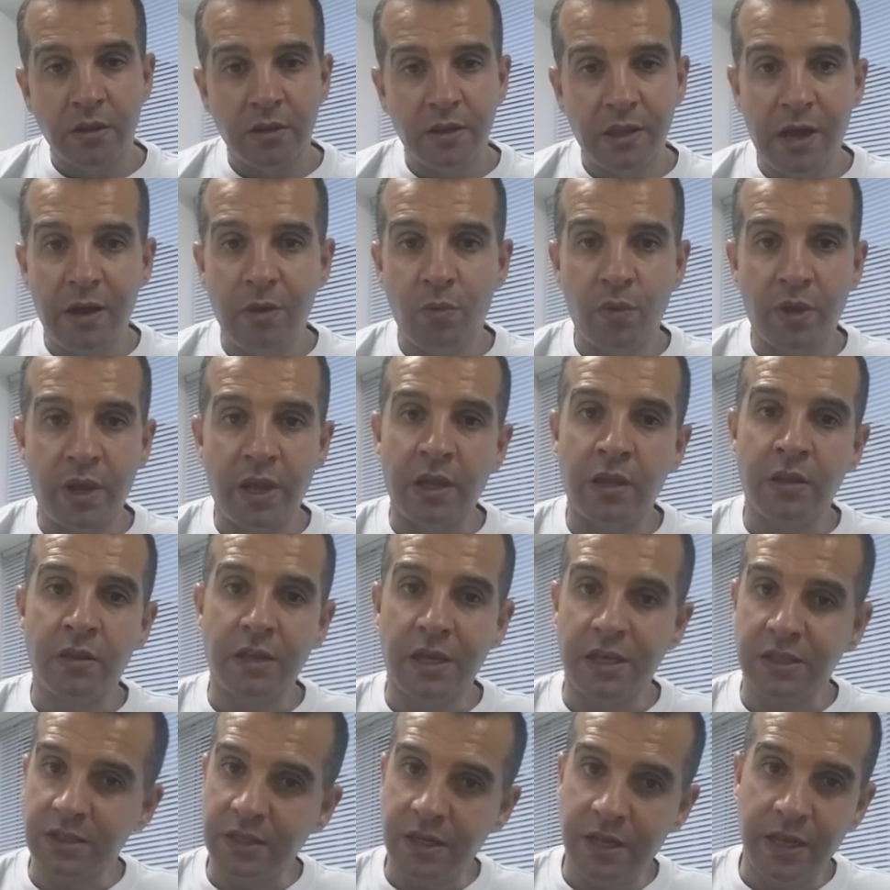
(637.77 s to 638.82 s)
That way,
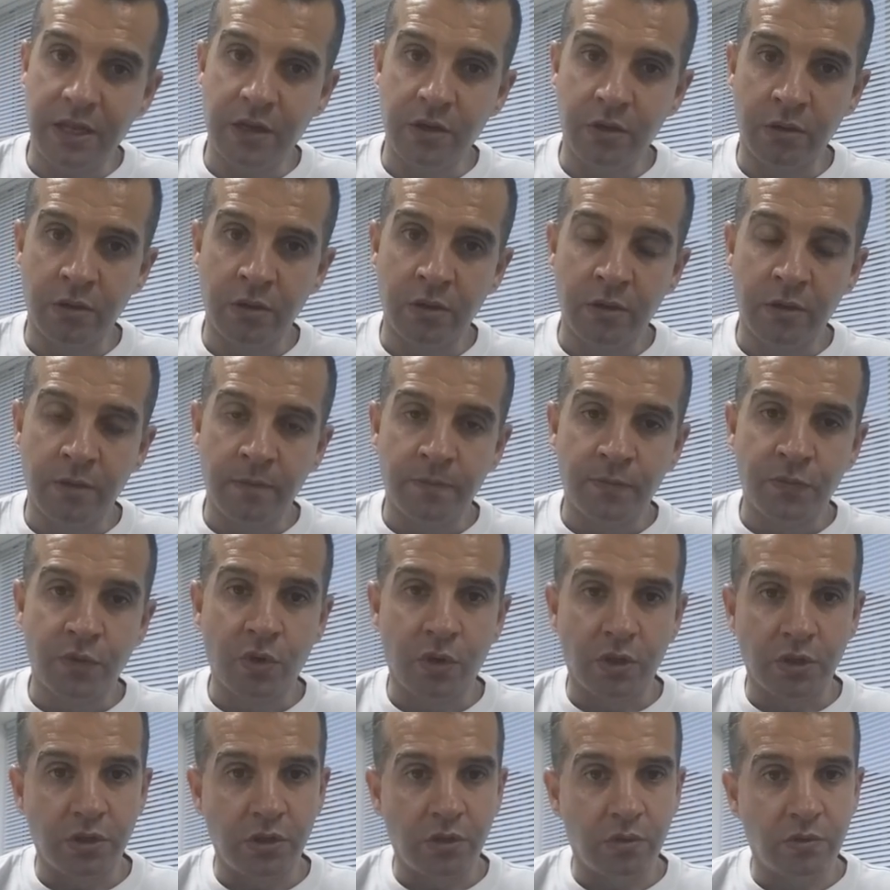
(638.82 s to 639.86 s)
that's legal,
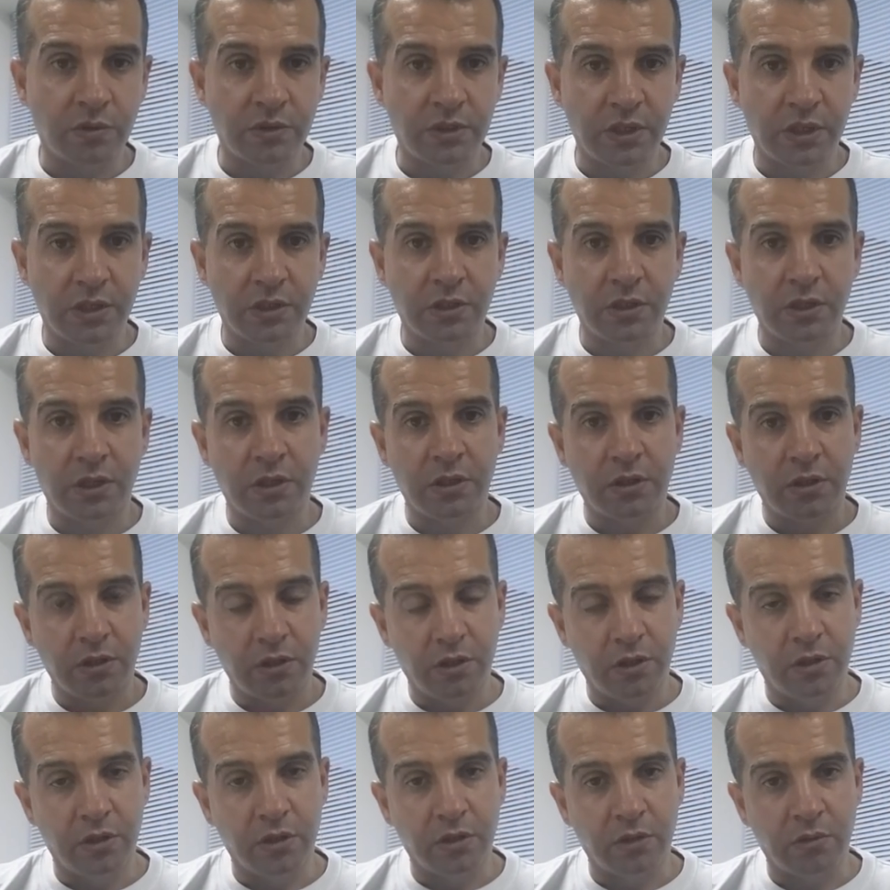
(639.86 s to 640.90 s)
because you resisted,
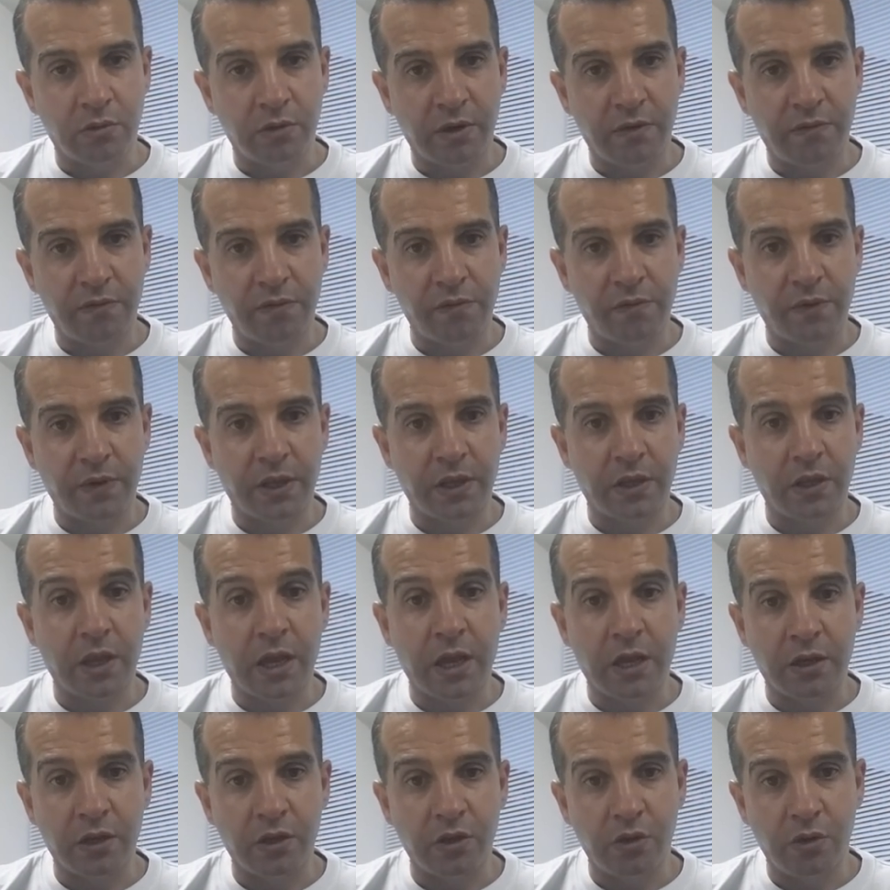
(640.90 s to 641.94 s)
you know, everything,
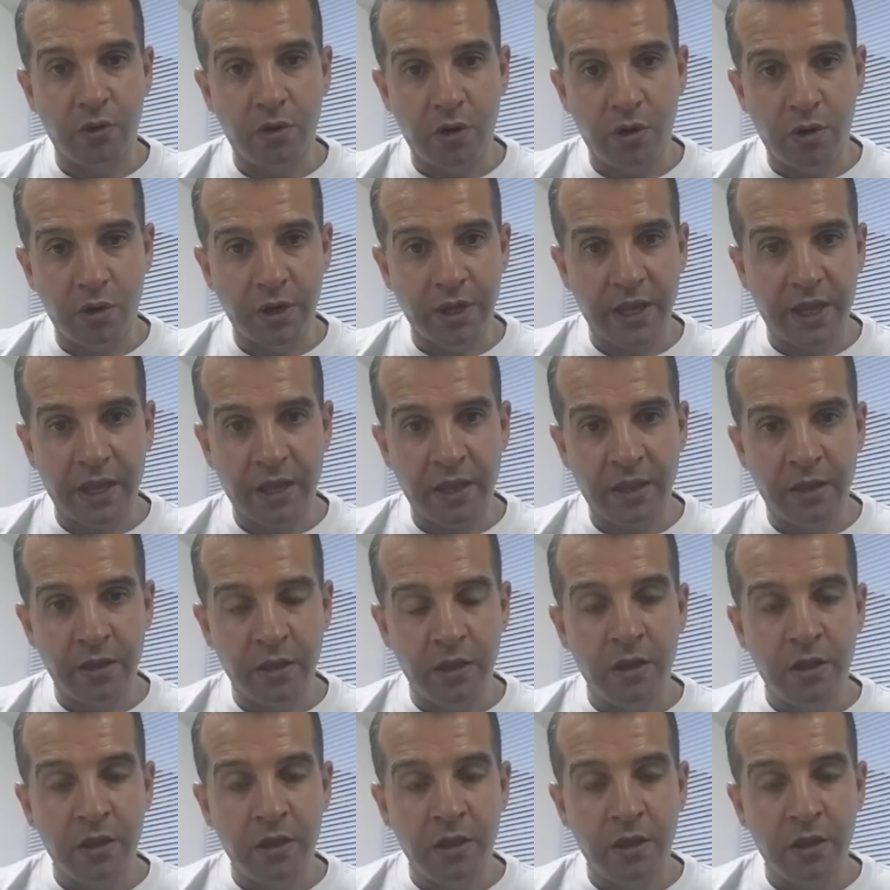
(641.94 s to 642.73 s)
and you're okay.